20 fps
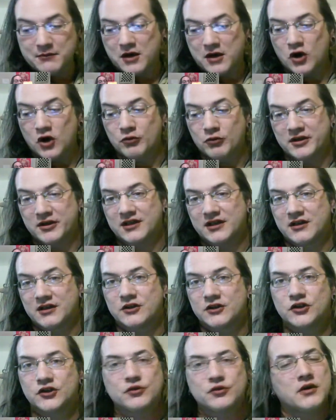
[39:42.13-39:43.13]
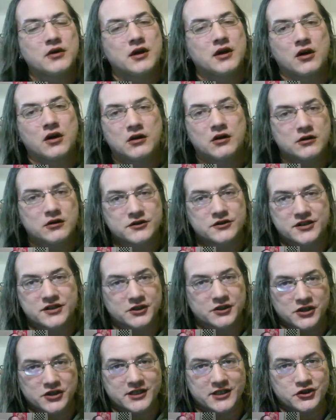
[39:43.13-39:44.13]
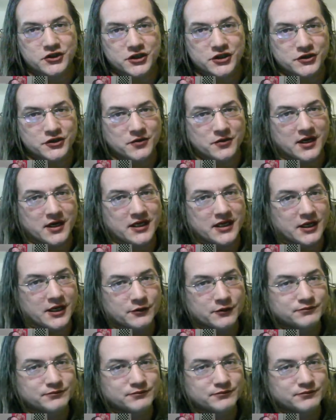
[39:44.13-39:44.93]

open to all suggestions right now.